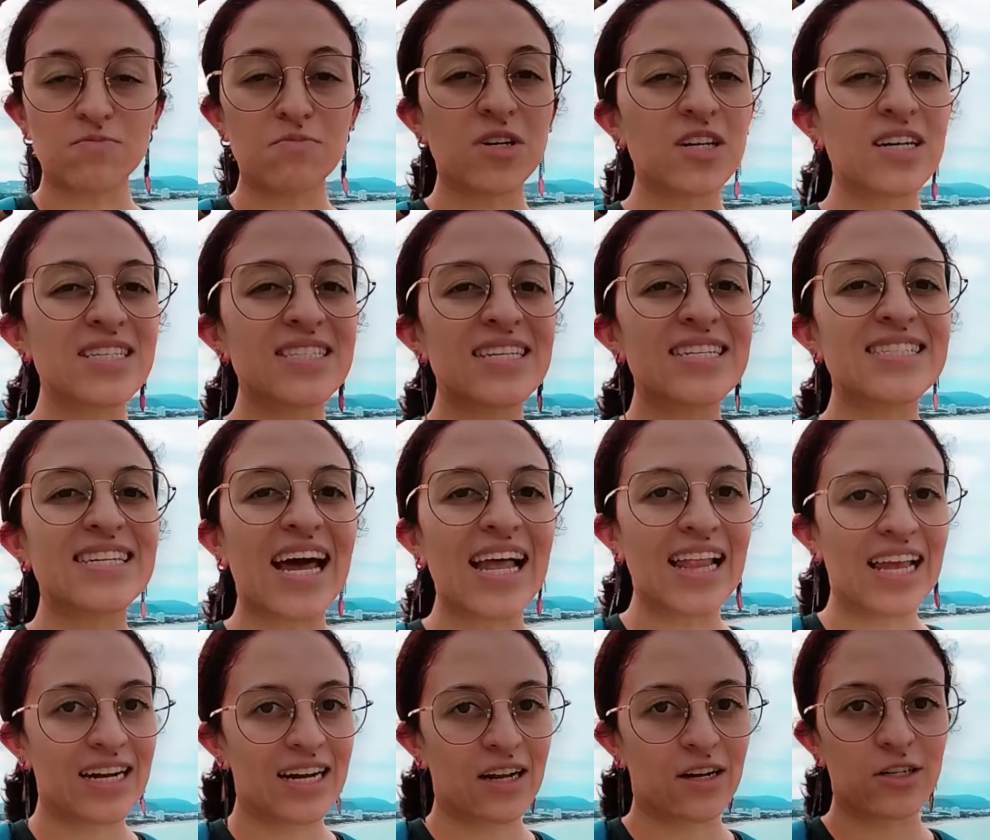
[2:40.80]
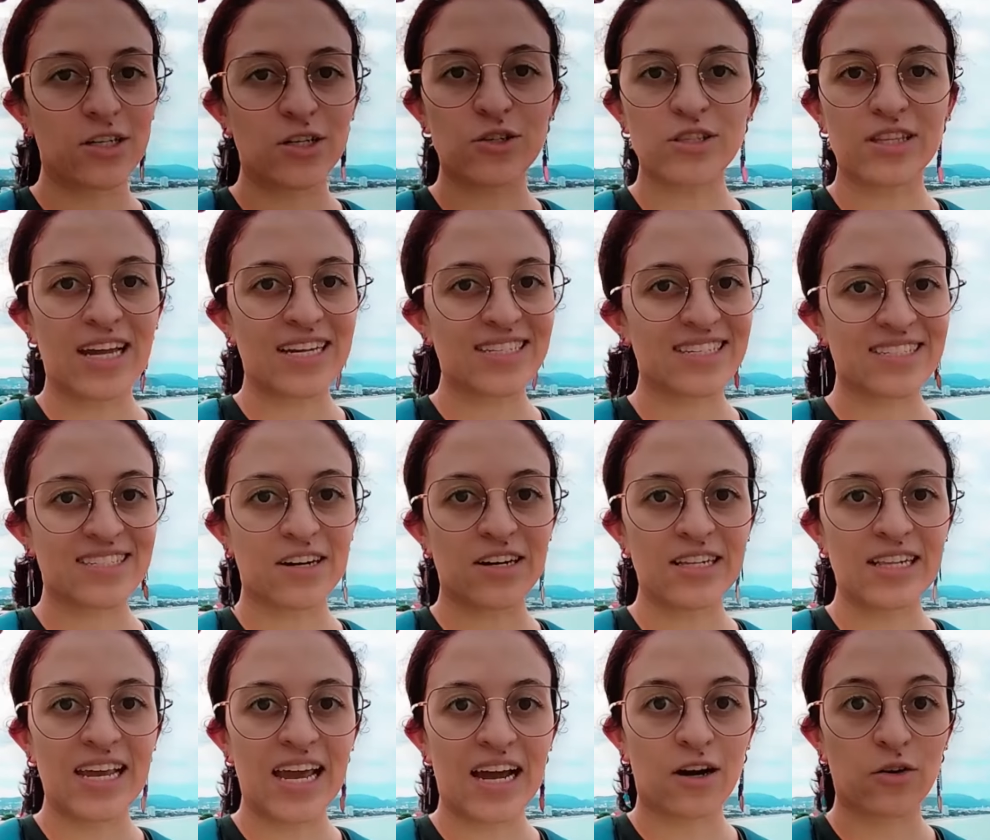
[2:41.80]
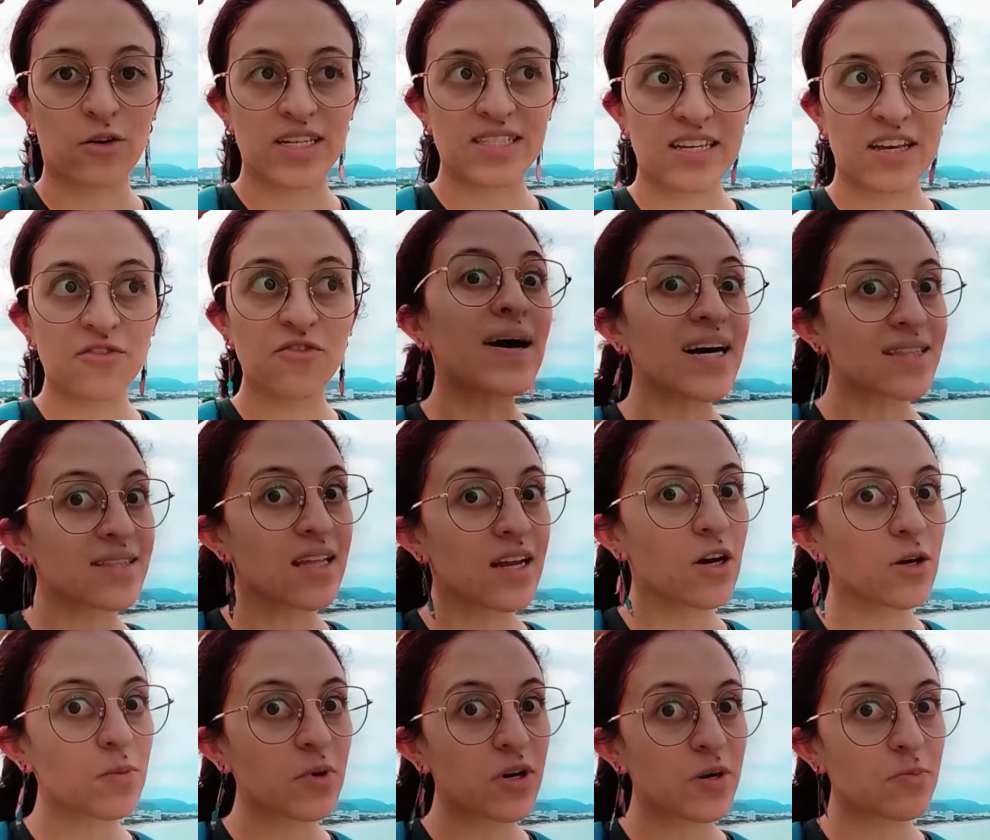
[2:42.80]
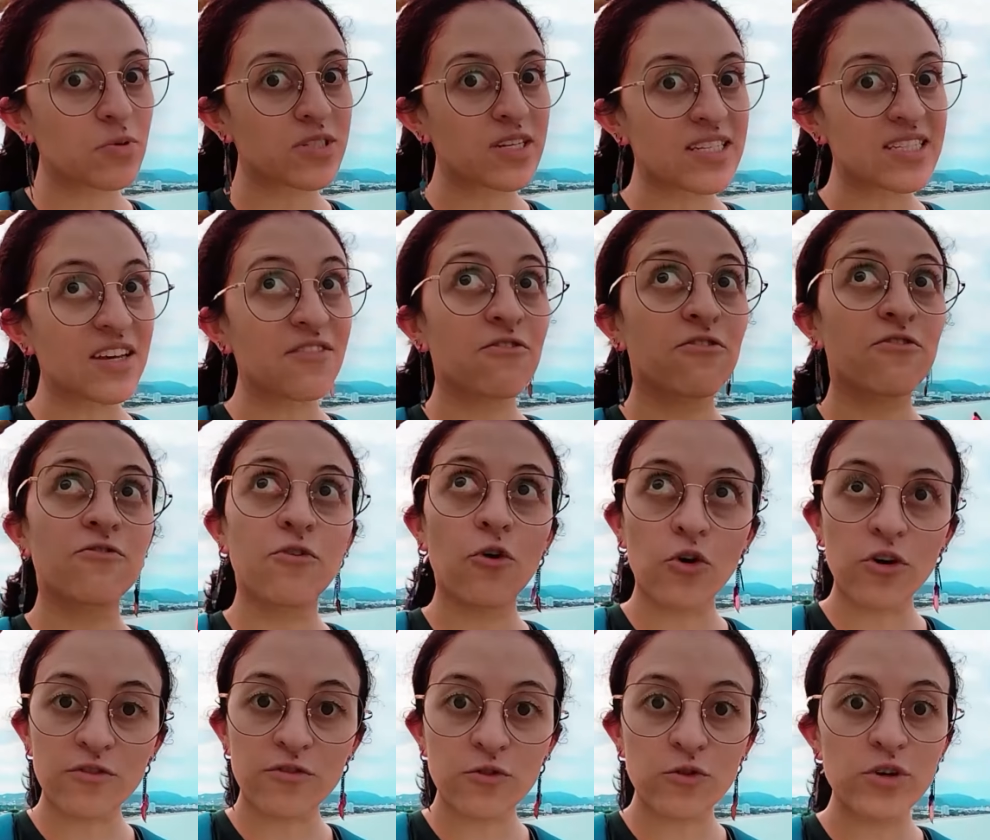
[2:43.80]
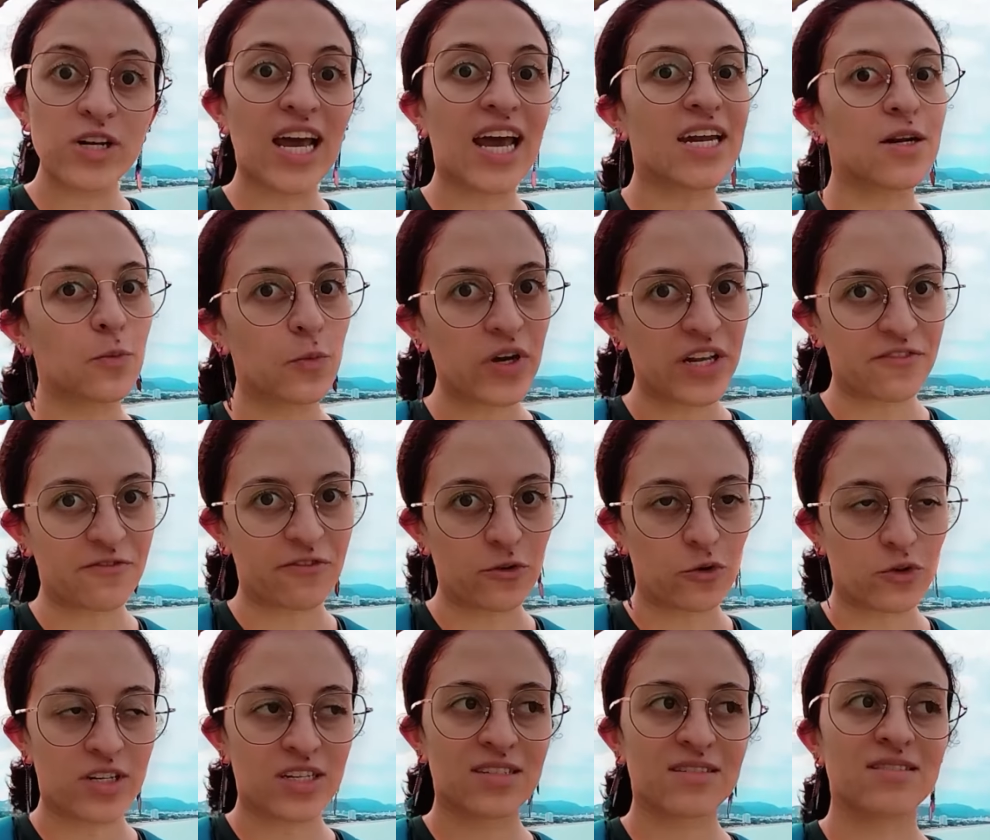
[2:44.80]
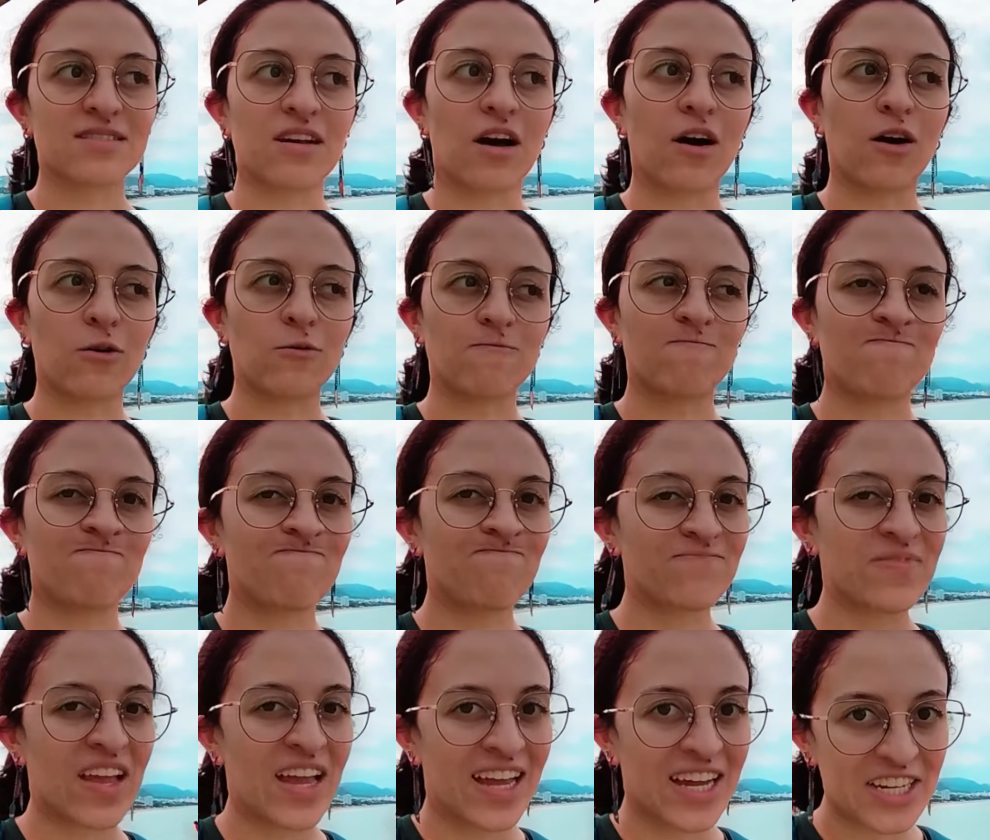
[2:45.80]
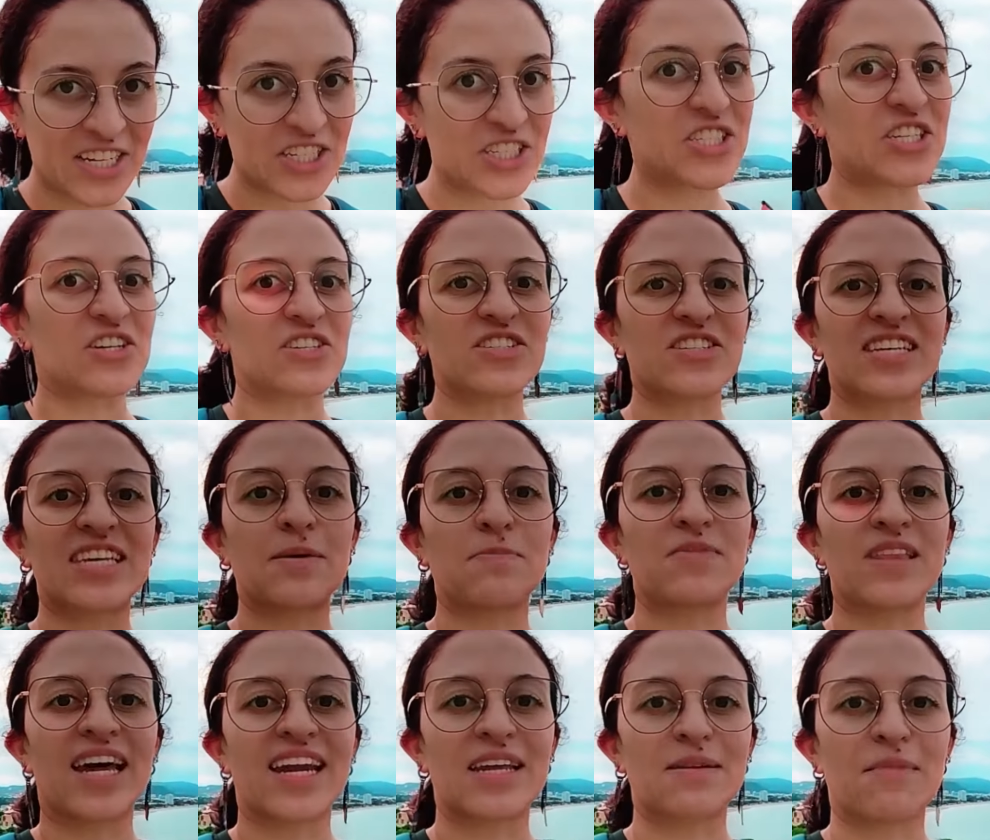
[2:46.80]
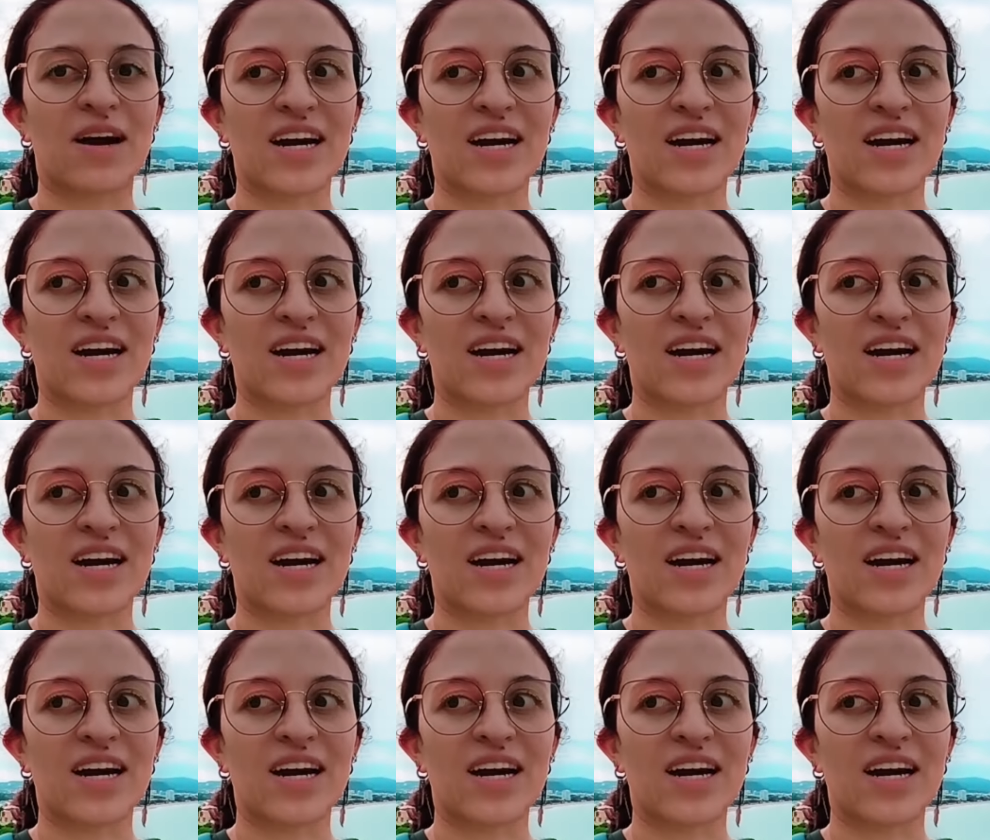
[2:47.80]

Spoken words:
monkeys in Thailand are not necessarily aggressive, but they are very possessive for food and with food. So just keep that in